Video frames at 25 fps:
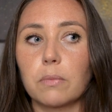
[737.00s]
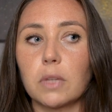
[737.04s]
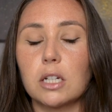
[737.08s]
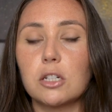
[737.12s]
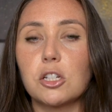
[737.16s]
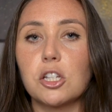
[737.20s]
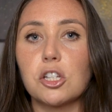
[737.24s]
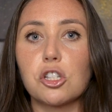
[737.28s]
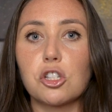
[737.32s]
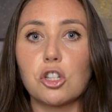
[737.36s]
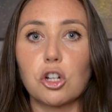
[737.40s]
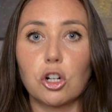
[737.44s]

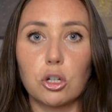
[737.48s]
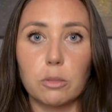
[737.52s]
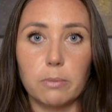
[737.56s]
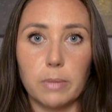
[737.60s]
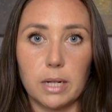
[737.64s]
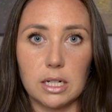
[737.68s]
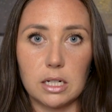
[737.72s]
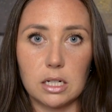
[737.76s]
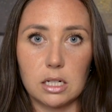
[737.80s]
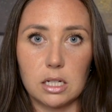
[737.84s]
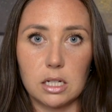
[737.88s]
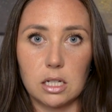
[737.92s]

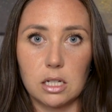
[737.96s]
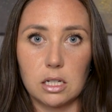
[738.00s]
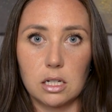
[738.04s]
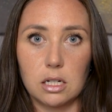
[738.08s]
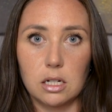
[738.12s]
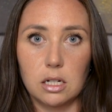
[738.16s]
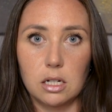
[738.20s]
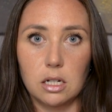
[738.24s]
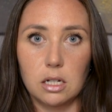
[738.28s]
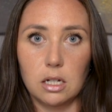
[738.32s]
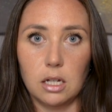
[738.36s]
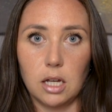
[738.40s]
discernment
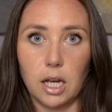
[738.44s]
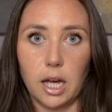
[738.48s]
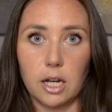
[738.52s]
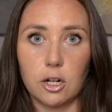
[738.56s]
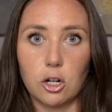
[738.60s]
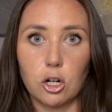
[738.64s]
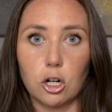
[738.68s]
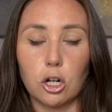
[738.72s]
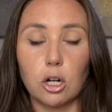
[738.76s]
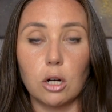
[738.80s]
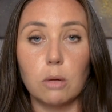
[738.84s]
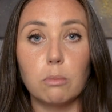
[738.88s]
and
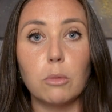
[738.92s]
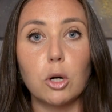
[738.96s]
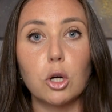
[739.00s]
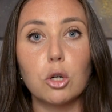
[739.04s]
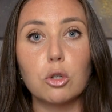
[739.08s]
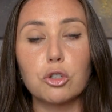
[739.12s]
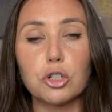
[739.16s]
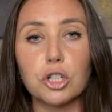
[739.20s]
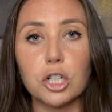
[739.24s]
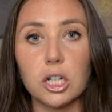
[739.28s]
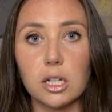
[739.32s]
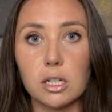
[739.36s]
her
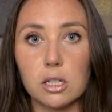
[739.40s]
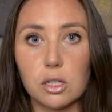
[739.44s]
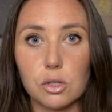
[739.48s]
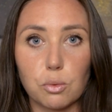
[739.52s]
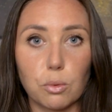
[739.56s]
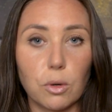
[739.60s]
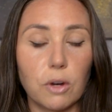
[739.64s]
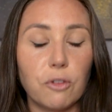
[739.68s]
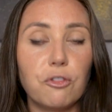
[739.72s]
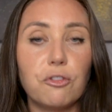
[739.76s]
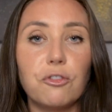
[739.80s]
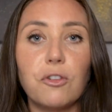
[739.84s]
emotions,
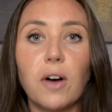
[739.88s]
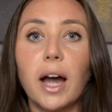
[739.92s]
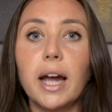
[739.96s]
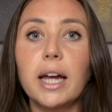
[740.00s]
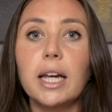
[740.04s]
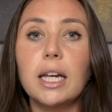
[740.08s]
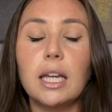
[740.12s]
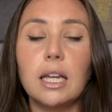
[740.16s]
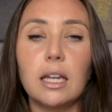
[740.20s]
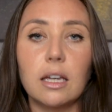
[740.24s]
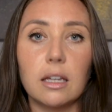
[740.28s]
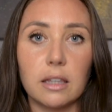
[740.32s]

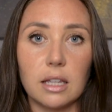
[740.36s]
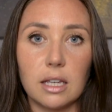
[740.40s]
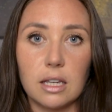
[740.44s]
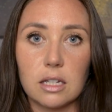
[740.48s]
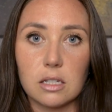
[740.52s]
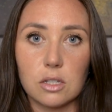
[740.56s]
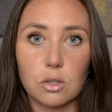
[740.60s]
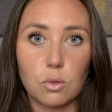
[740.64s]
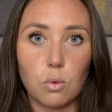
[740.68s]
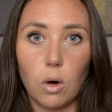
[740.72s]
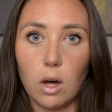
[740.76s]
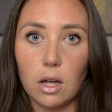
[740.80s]
refining
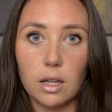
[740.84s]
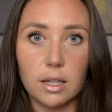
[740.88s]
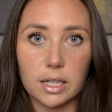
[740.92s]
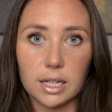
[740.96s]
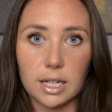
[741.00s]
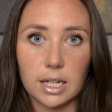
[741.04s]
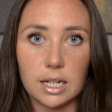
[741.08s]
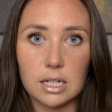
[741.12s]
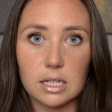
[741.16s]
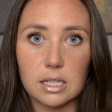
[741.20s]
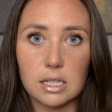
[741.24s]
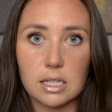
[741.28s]
these
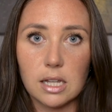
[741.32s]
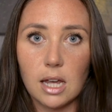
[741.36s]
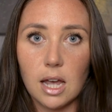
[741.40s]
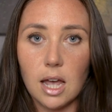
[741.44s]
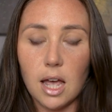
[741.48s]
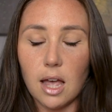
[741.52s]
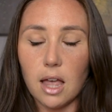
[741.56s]
qualities,